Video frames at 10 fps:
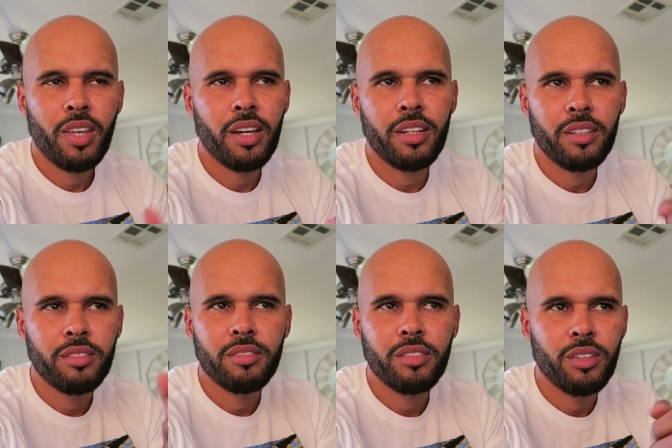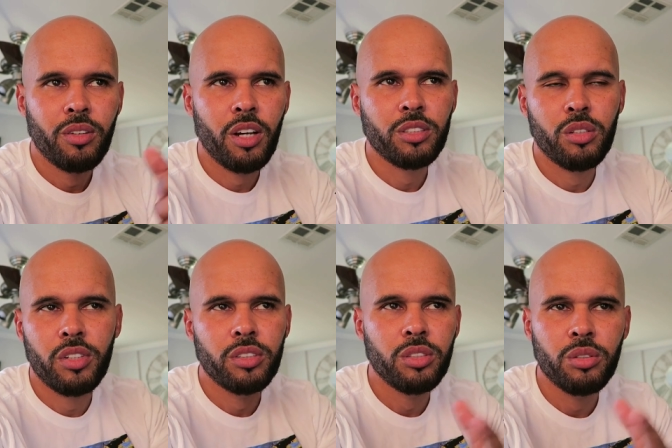I don't know, cross
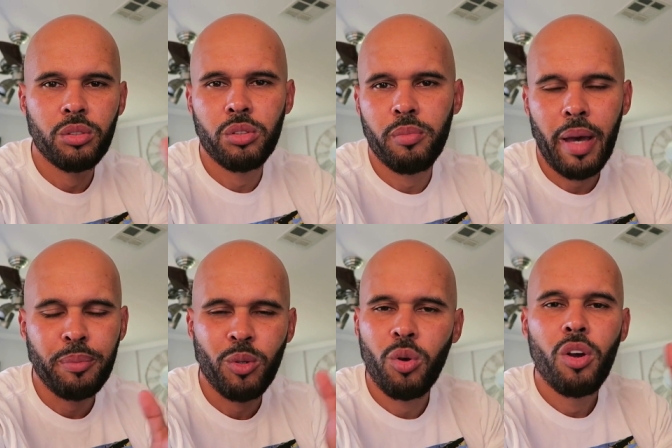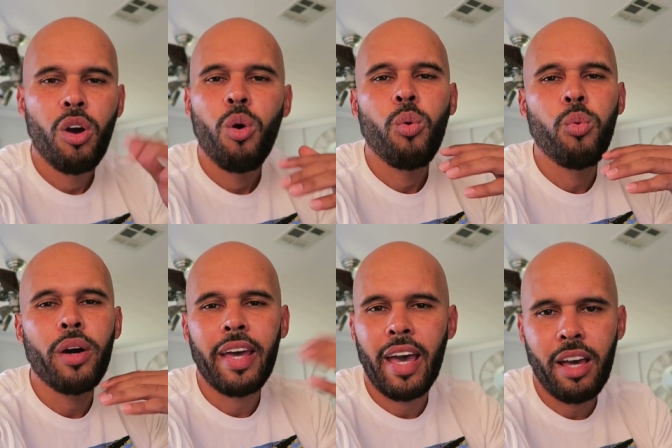over to Google Maps or
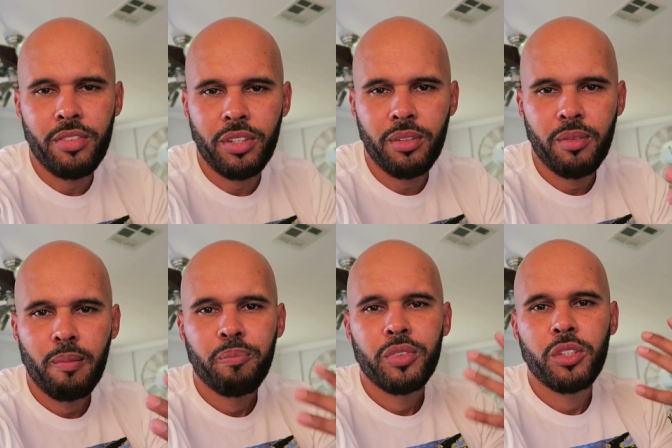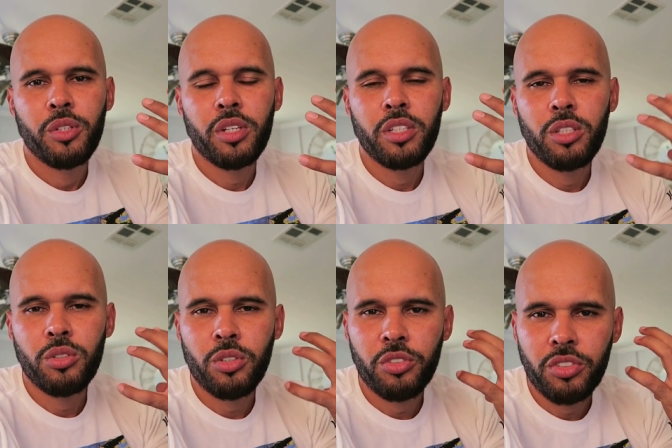what have you. You can
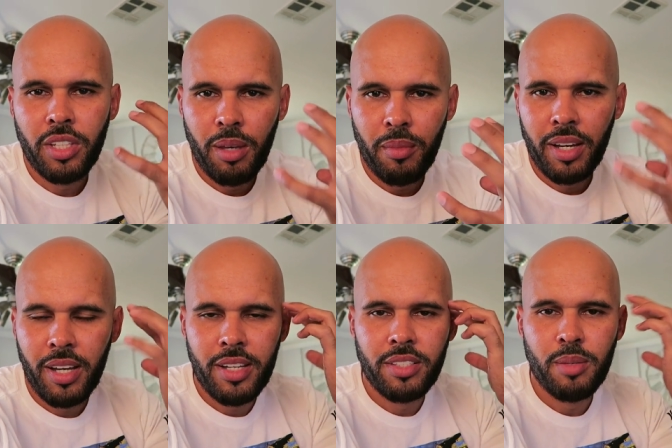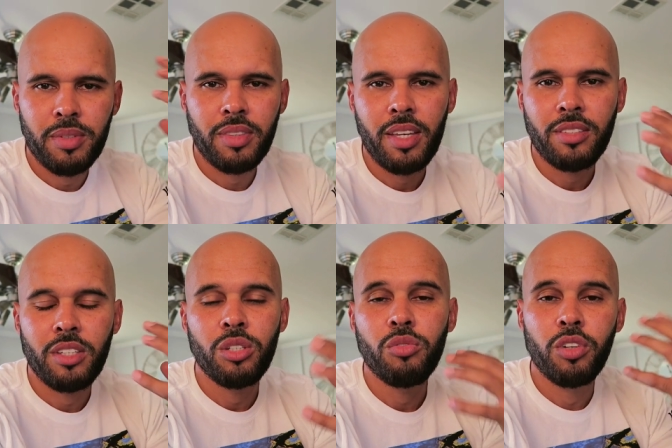use those same concepts and things
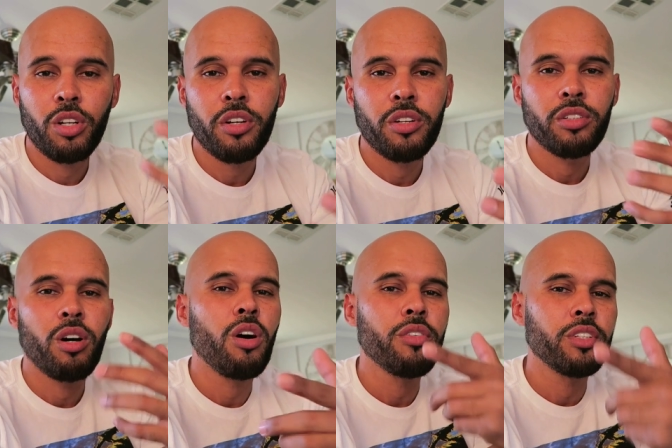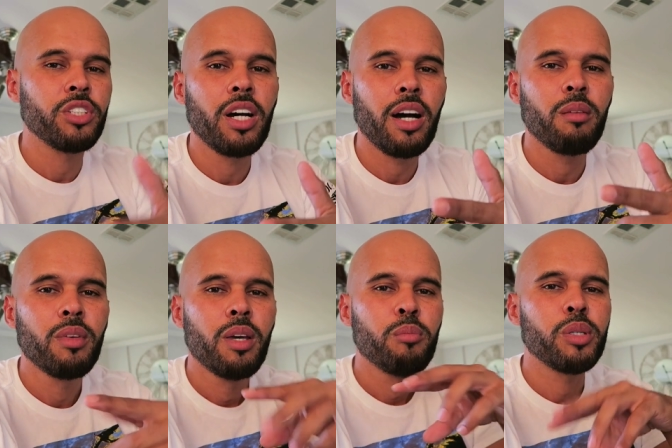that you've learned on the job,
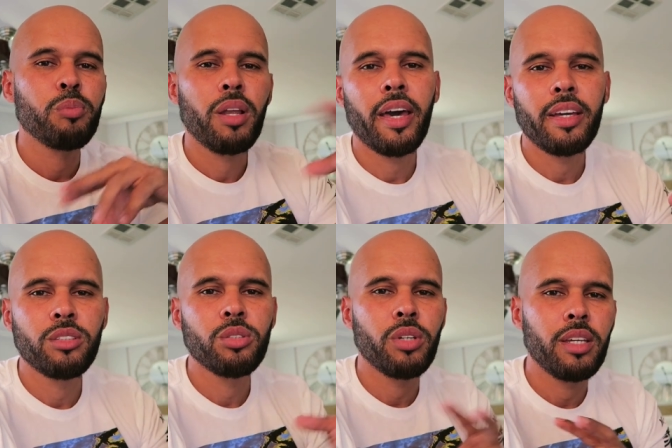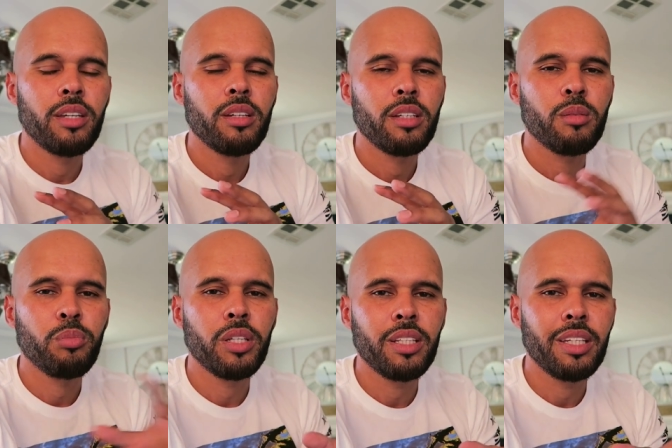but apply it to a
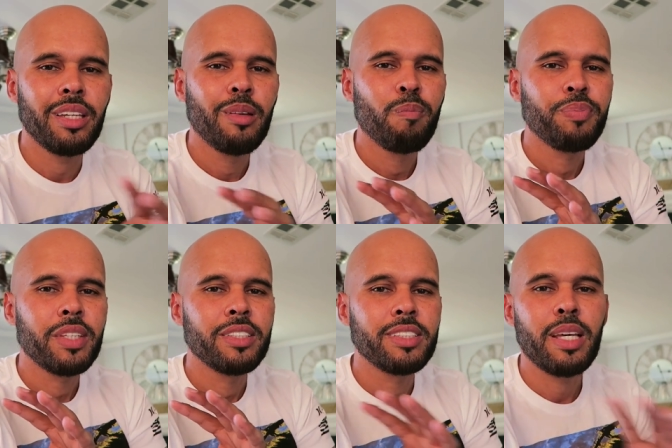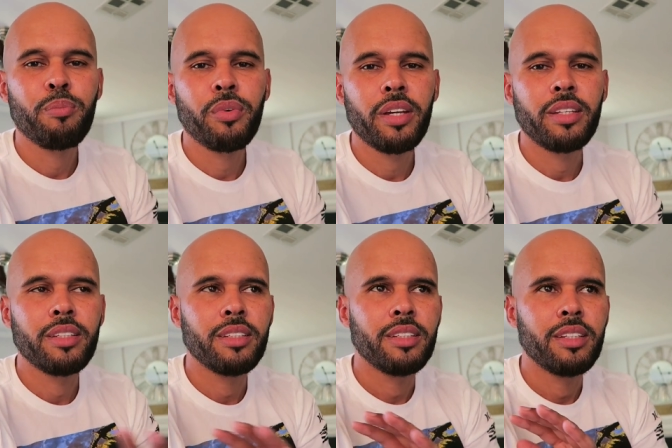completely separate,
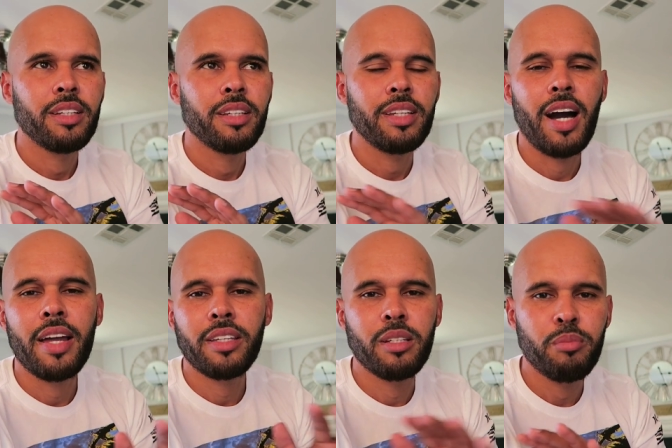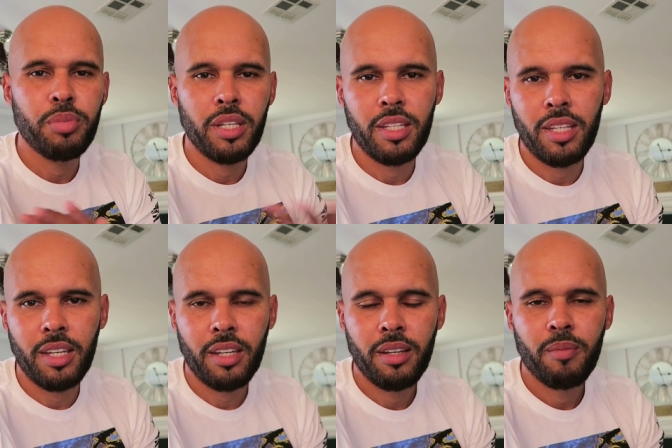
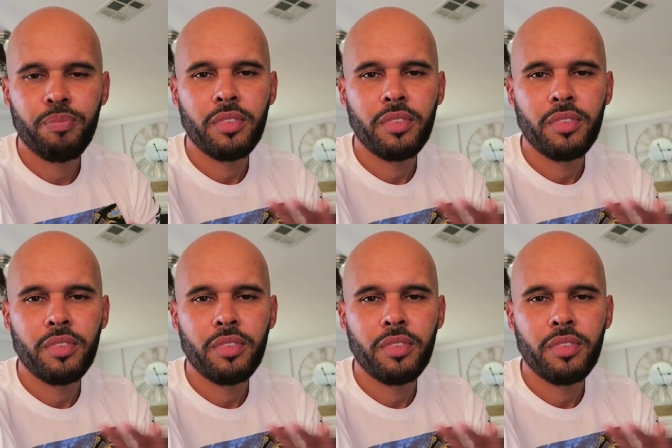non-competing